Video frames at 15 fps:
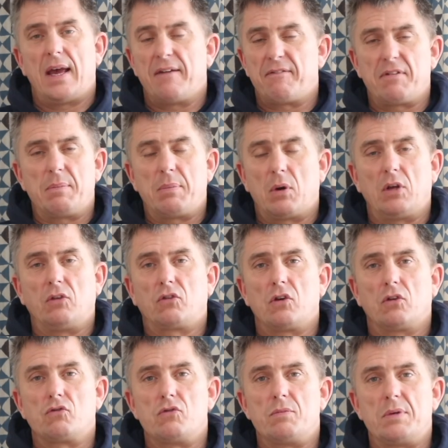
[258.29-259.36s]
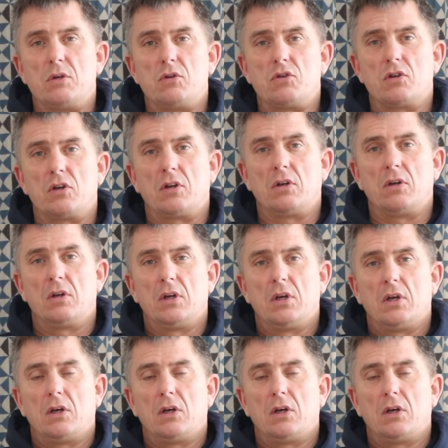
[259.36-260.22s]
Everybody's contribution,